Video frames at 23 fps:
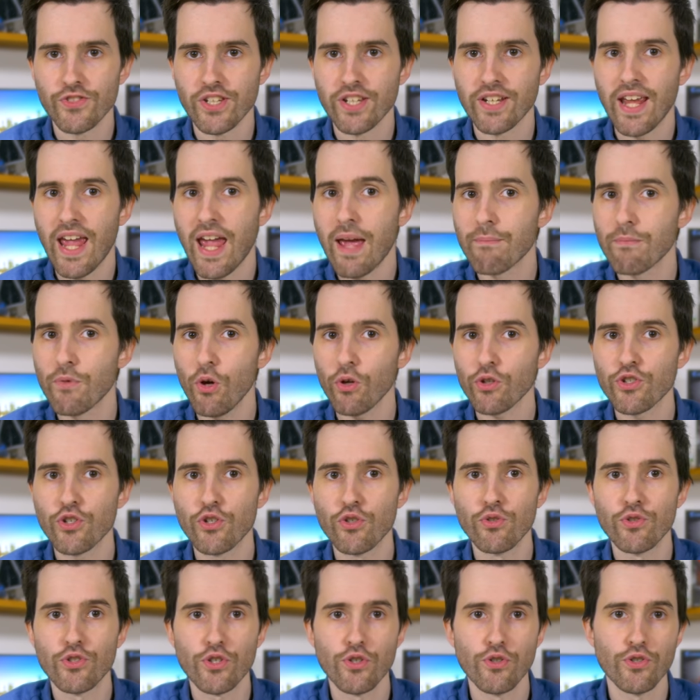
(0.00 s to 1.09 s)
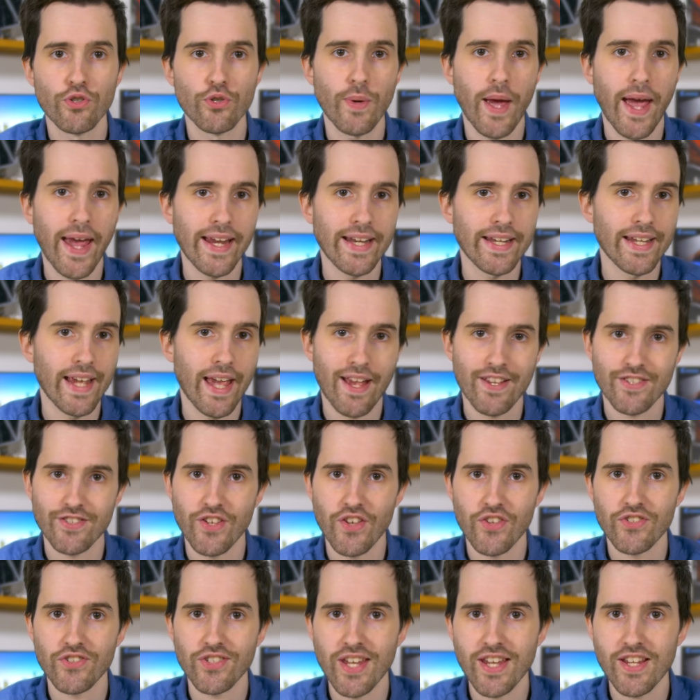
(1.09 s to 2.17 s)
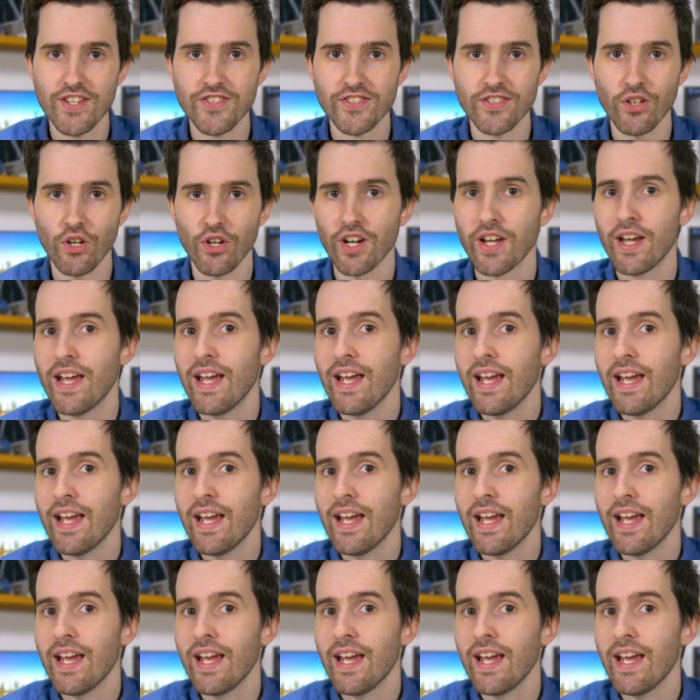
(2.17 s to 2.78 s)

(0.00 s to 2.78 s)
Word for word: an M.2 2280 SSD slot,